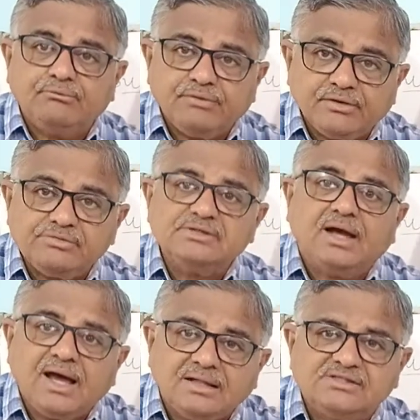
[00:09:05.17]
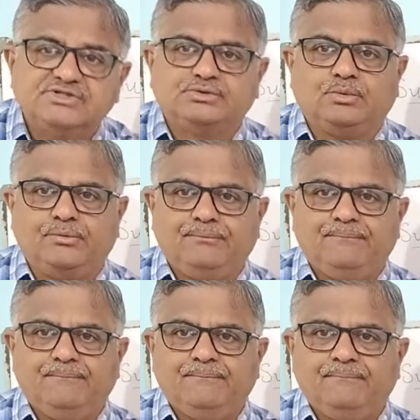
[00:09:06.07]
waves also.
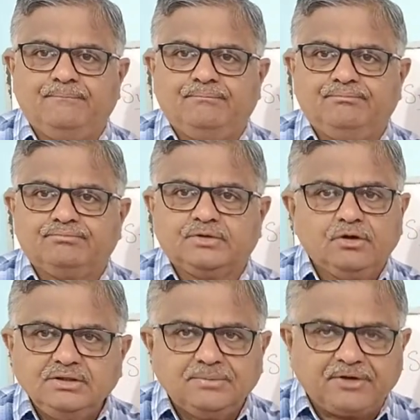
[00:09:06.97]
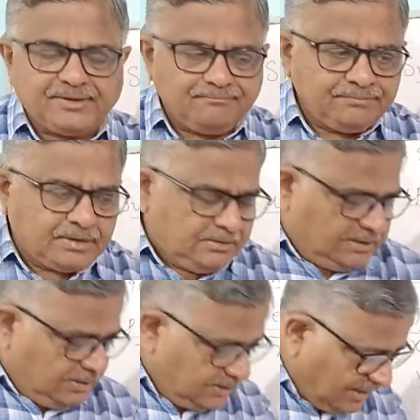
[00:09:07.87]
What the point?
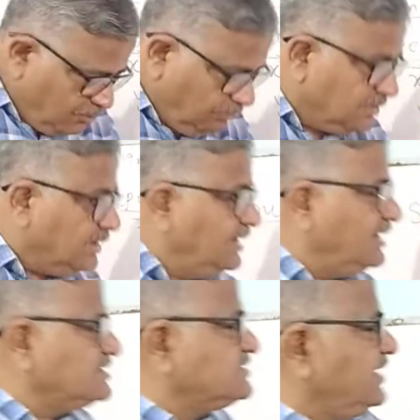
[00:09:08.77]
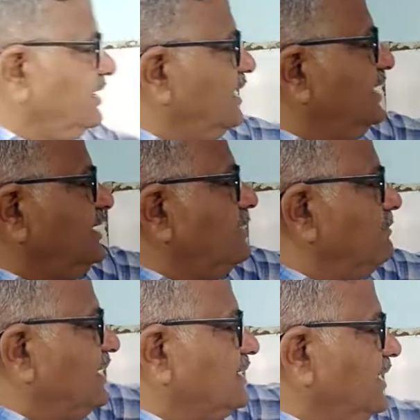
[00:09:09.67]
Now let us see a little
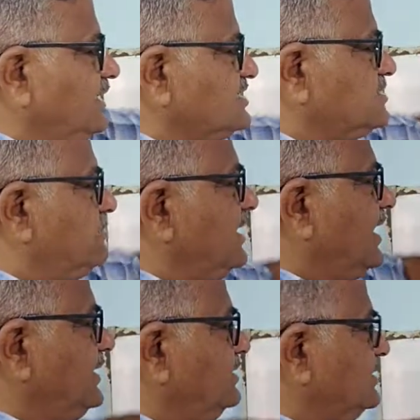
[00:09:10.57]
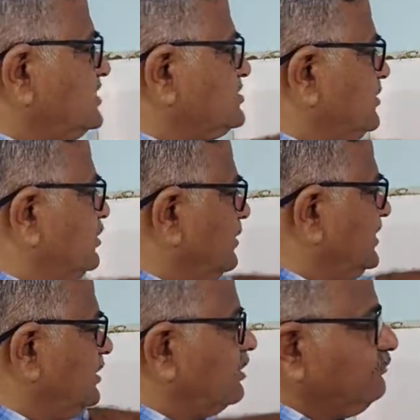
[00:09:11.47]
mathematics behind this
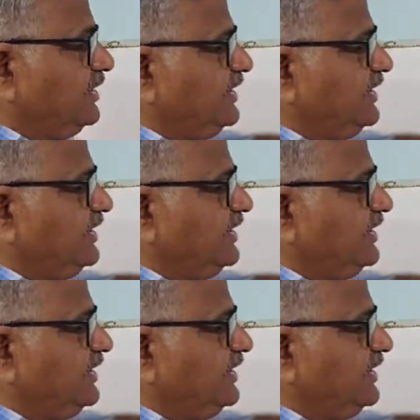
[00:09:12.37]
phenomenon of